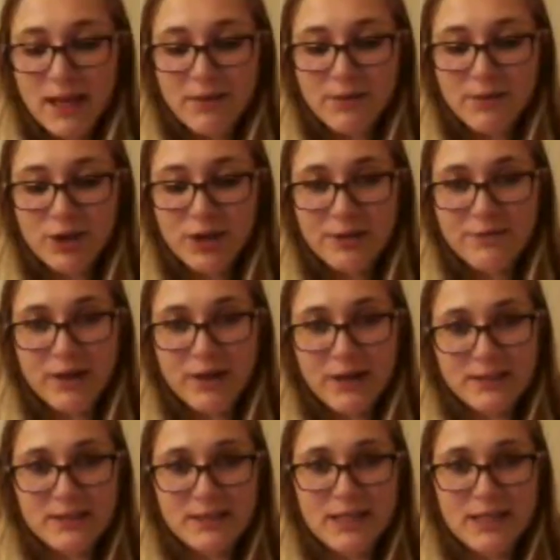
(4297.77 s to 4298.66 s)
of trying to
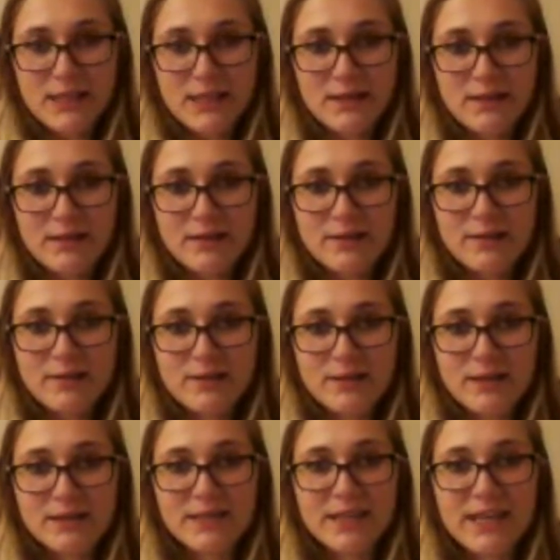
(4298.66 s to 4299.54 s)
find z,
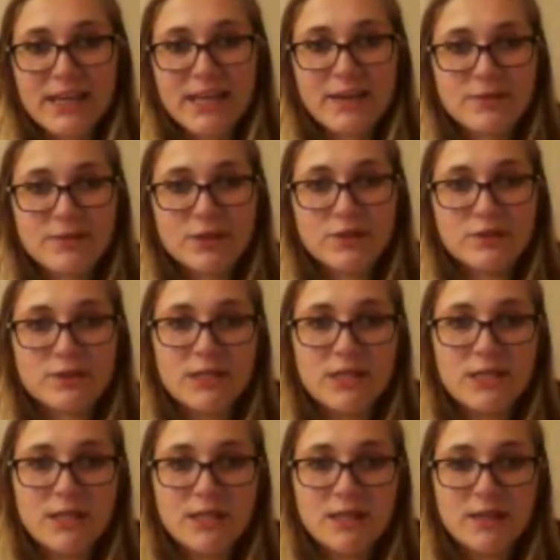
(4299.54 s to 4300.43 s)
since it gives you
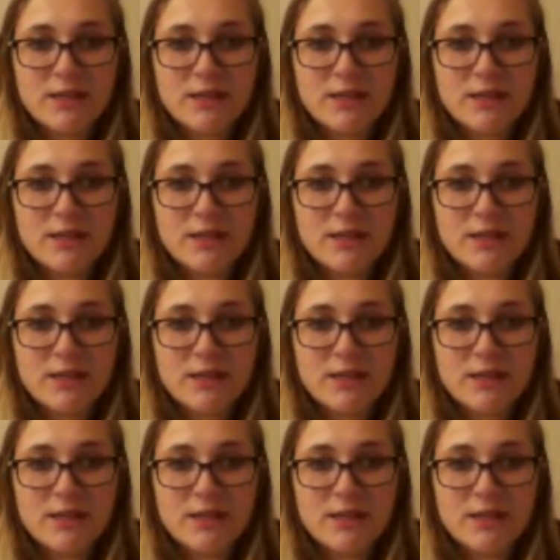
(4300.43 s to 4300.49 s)
z.